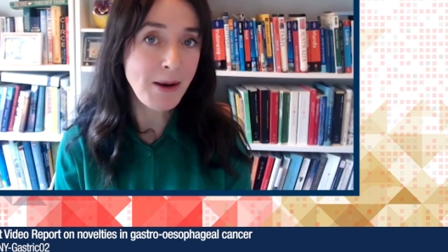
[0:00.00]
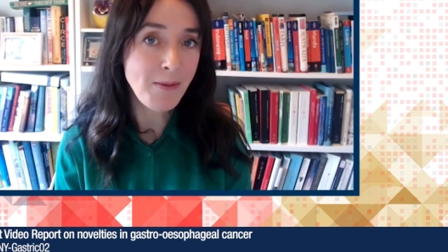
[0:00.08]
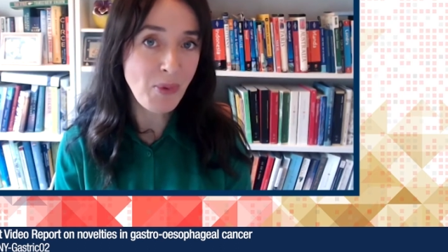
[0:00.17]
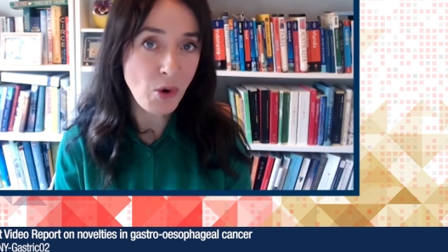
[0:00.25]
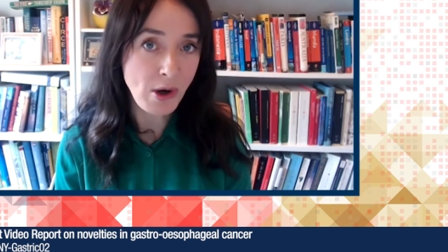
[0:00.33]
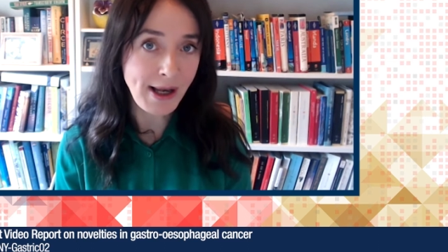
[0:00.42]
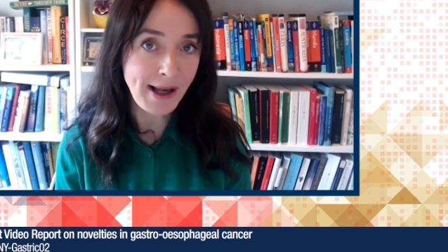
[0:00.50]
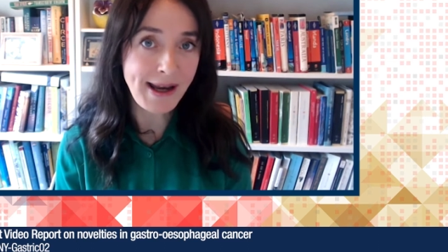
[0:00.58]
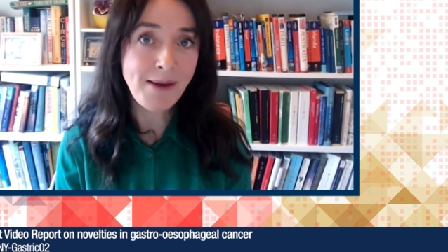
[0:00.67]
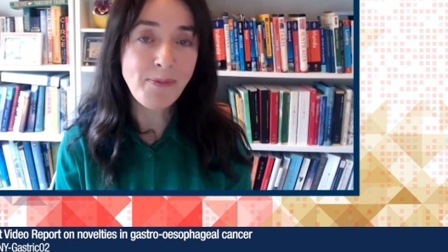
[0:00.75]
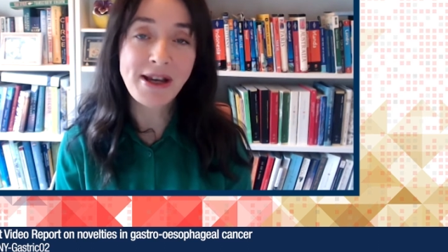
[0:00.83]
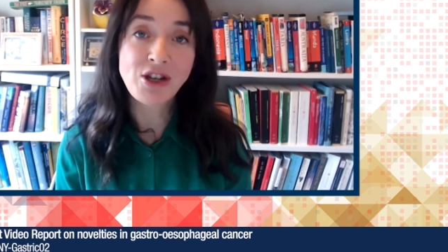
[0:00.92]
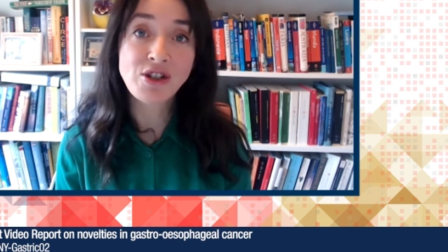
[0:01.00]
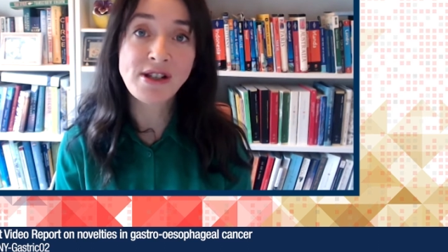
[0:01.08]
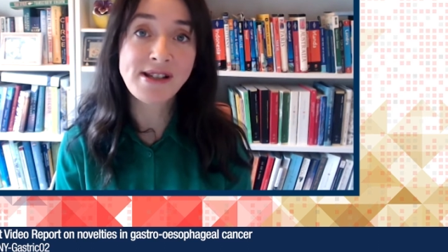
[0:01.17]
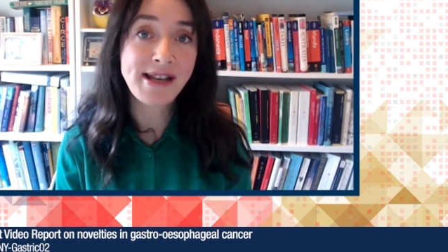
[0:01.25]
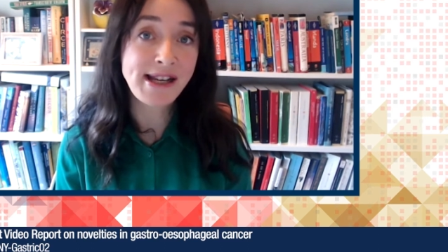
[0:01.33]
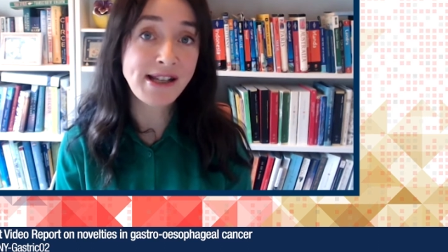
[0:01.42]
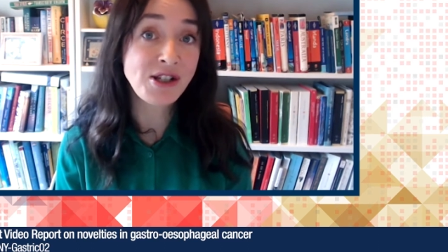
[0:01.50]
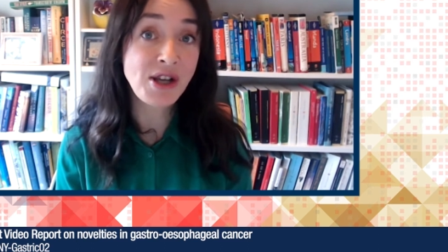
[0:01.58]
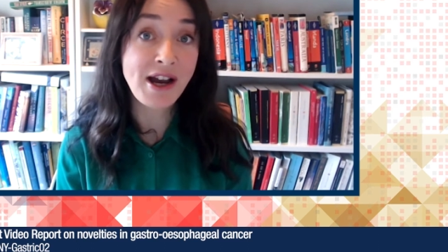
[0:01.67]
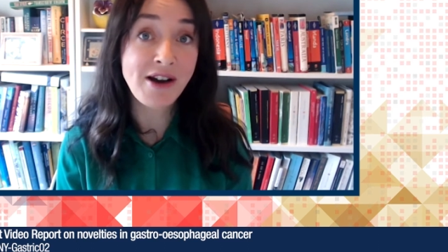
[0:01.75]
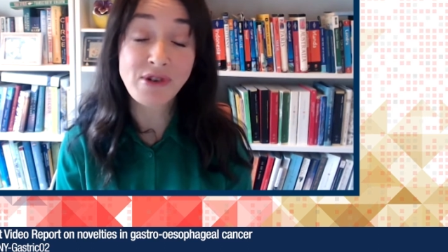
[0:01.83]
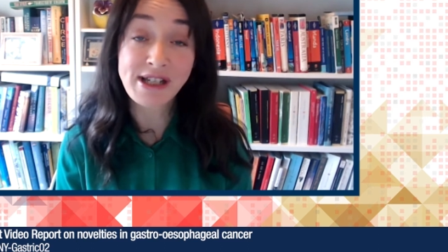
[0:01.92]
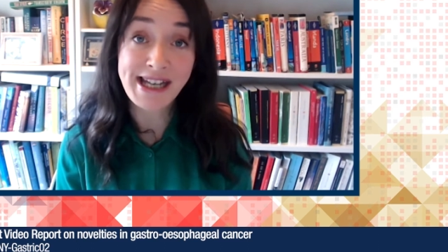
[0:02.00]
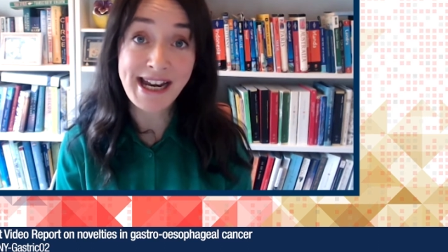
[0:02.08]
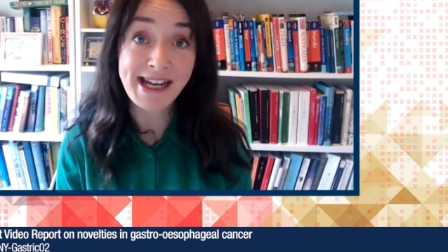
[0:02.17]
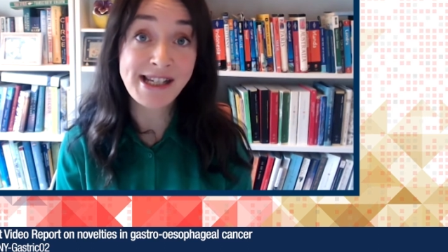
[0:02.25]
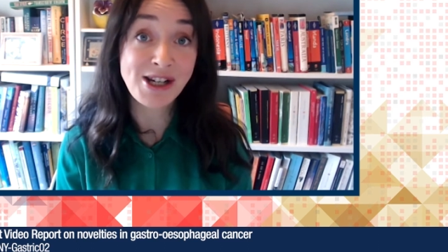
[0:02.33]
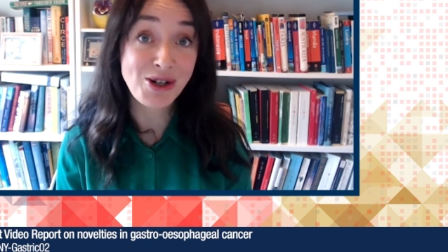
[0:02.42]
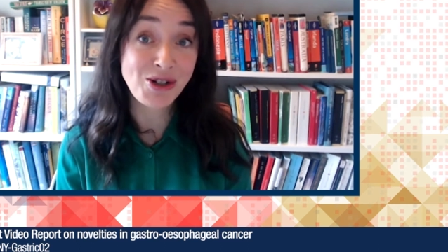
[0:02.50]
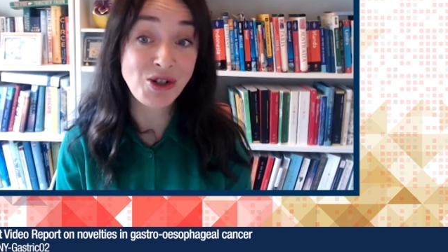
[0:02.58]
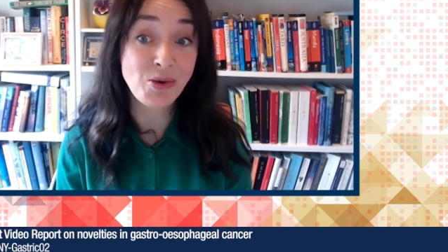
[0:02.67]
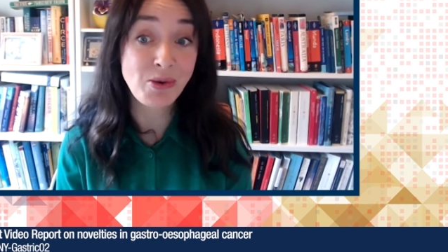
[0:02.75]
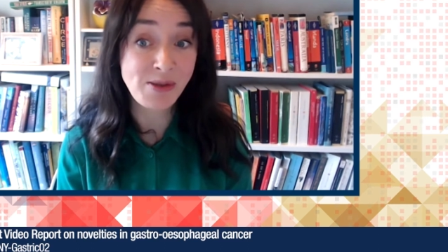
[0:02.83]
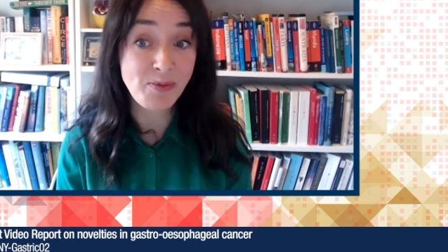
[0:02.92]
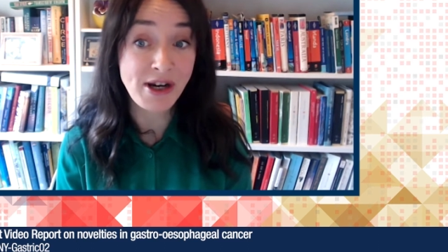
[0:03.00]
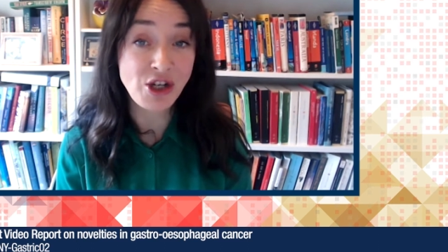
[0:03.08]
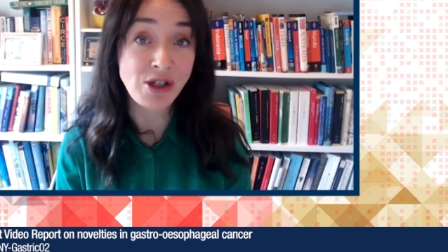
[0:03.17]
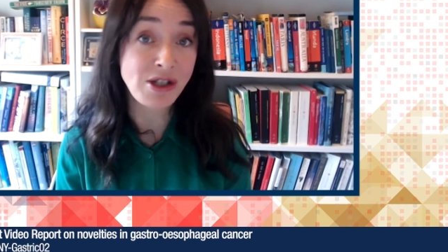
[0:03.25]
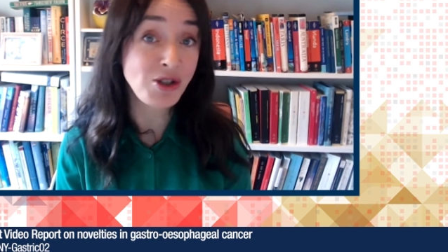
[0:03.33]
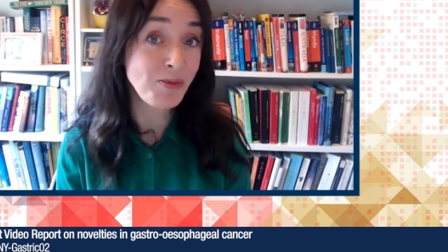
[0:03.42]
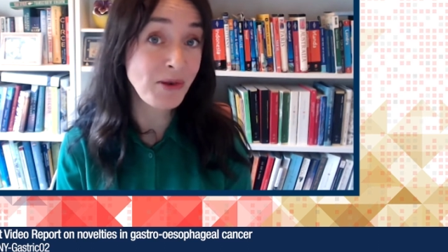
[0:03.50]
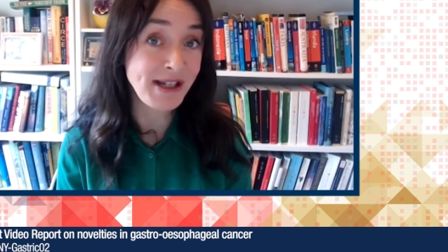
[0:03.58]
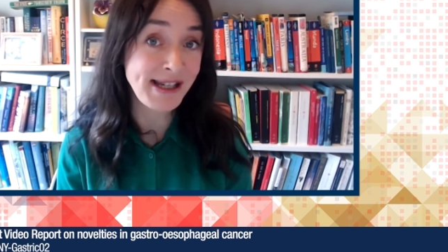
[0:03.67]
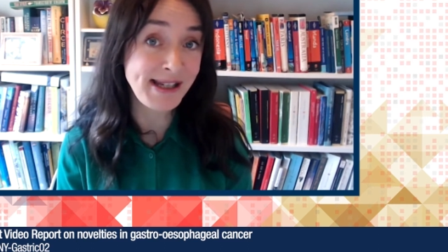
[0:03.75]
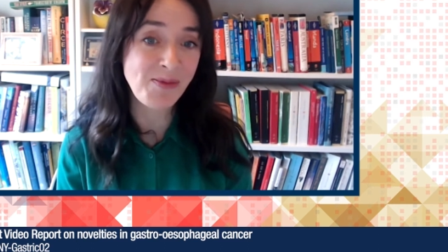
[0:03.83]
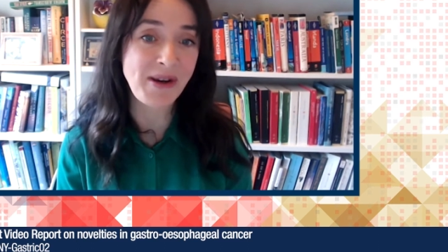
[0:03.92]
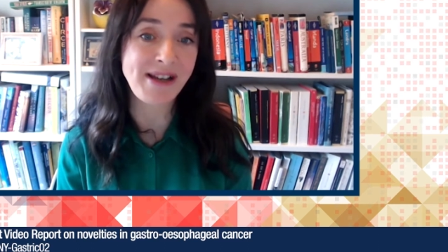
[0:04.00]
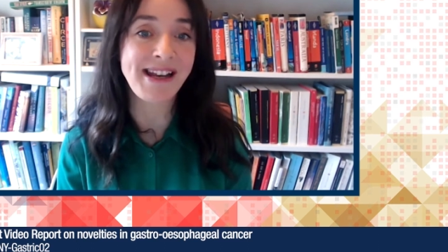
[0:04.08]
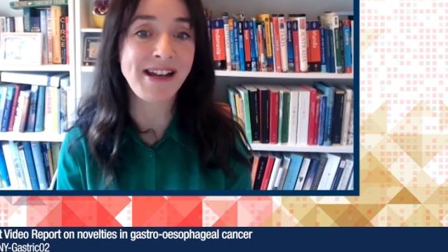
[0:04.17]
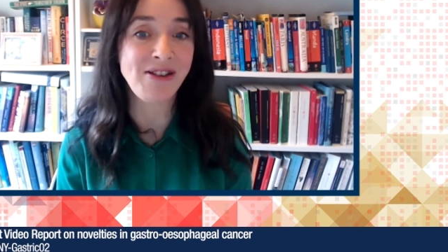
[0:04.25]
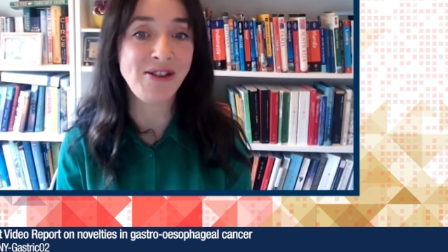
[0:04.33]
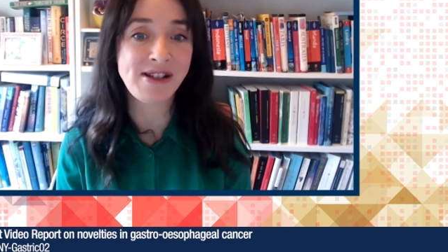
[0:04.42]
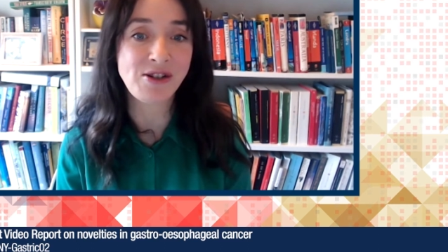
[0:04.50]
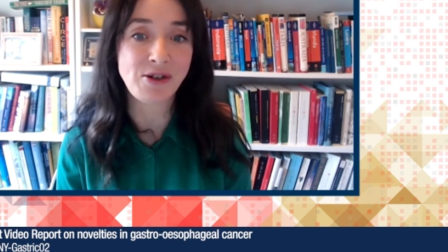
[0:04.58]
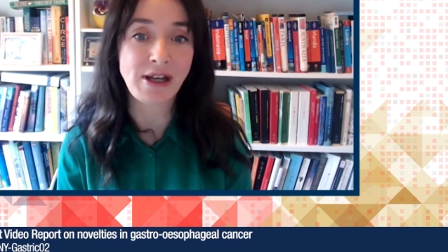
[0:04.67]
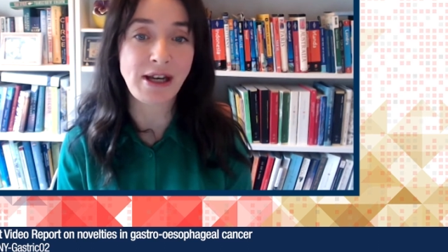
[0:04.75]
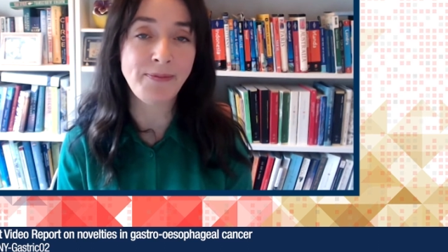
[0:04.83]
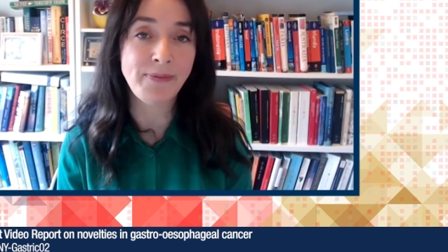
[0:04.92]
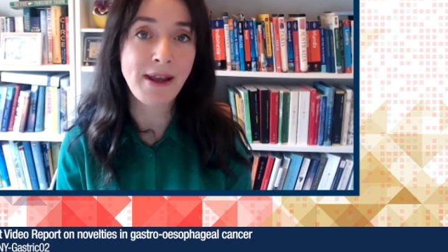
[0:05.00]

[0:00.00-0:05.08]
Importantly, patients needed to have retained HER2 expression to participate in the study.